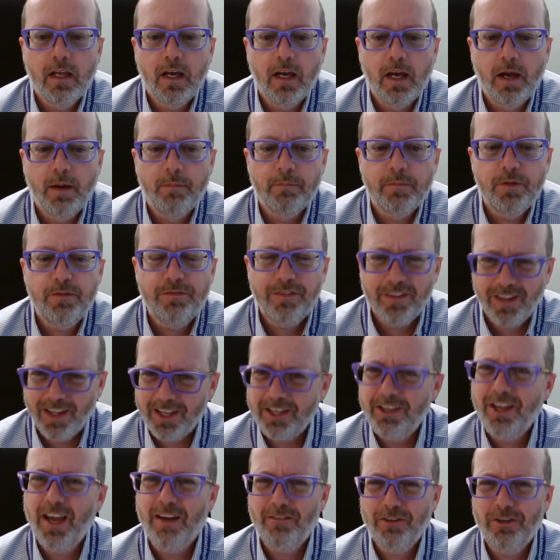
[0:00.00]
um, you feel
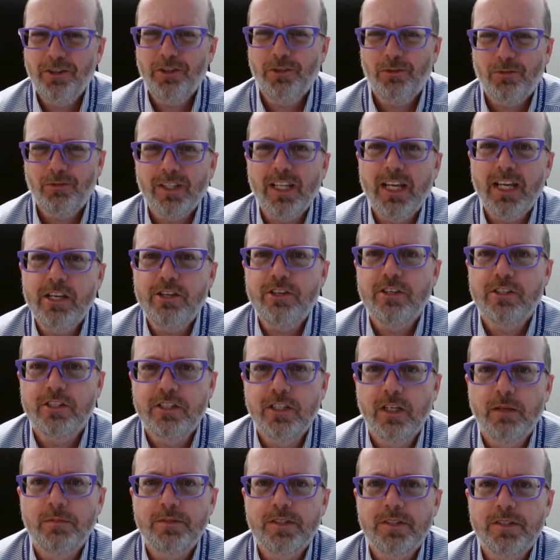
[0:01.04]
like you have a good
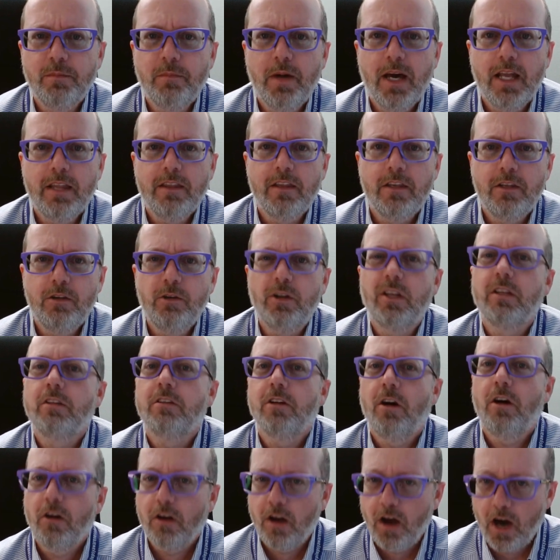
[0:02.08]
relationship, somebody that you can
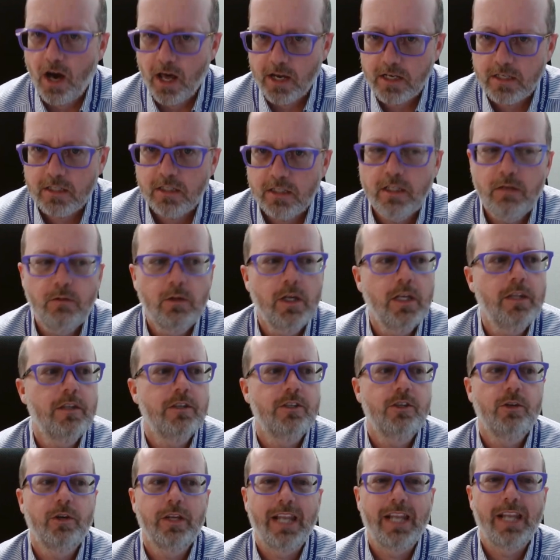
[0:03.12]
talk honestly with,
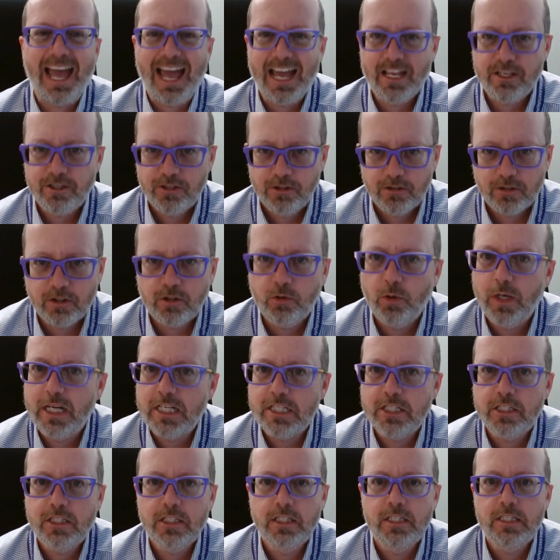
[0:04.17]
that you can ask your
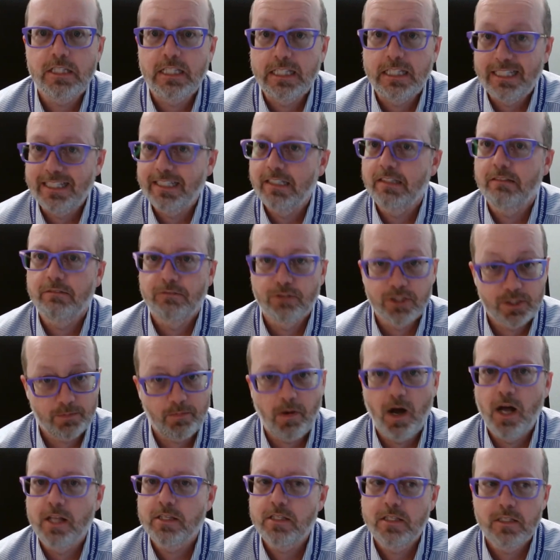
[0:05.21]
questions and get
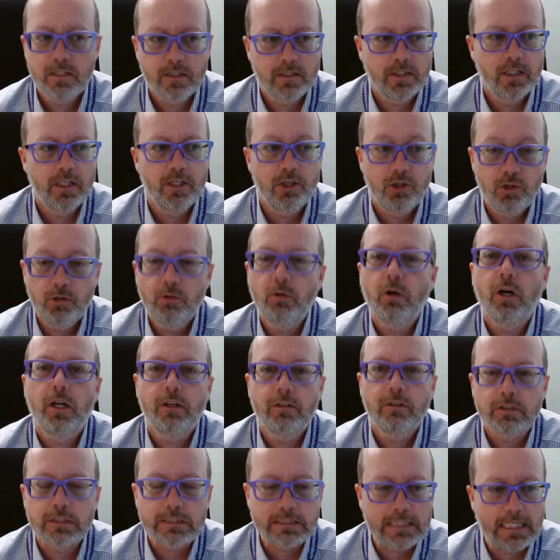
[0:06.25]
responses that you
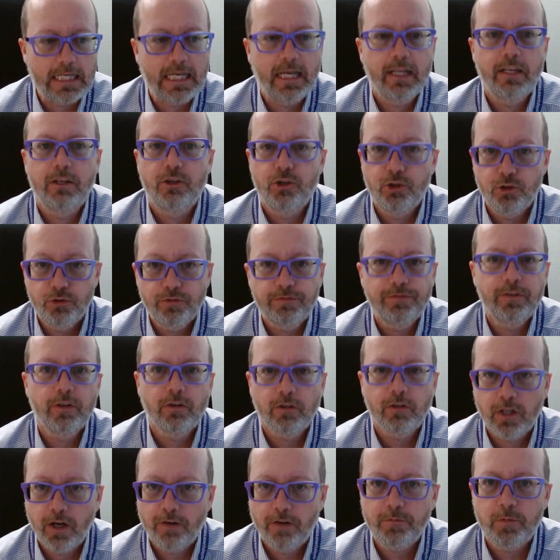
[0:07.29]
understand, you
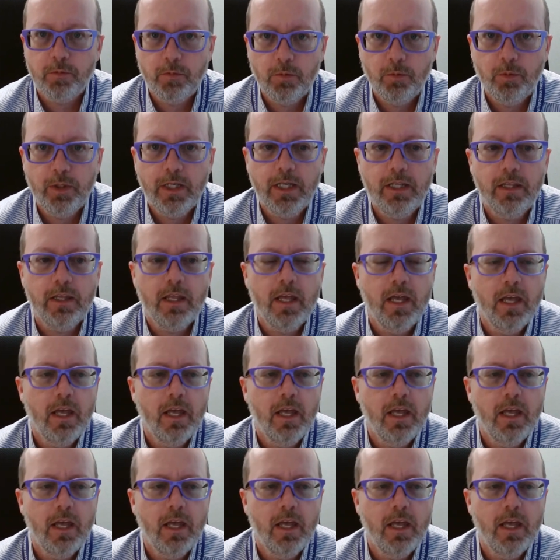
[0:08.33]
feel comfortable with.